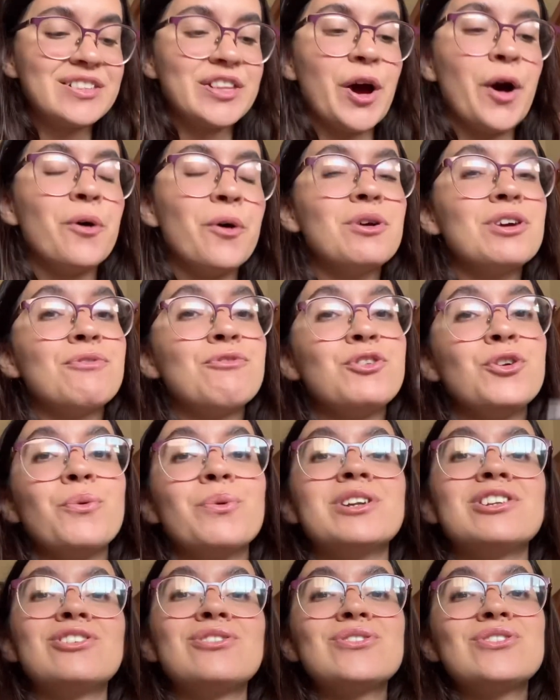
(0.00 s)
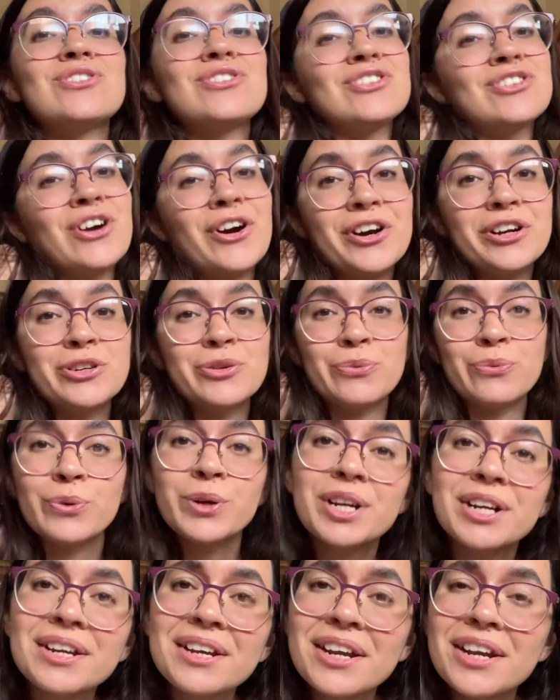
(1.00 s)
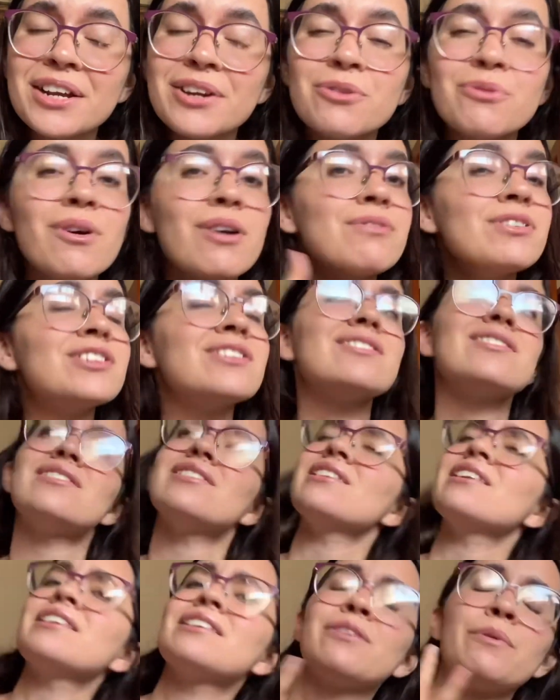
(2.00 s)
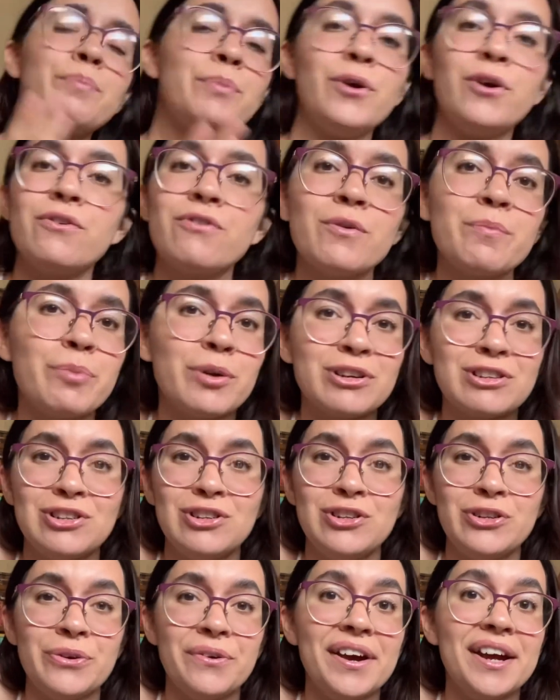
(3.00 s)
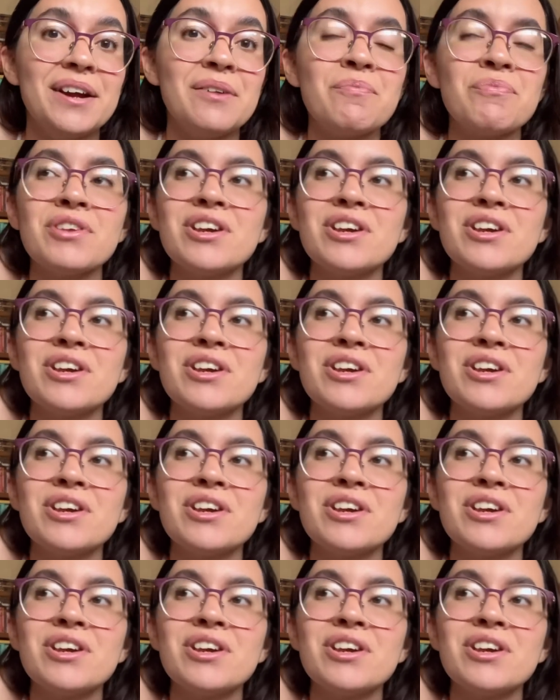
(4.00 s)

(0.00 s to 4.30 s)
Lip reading: So if you want to start reading Katee Roberts, this is like the perfect book to do it.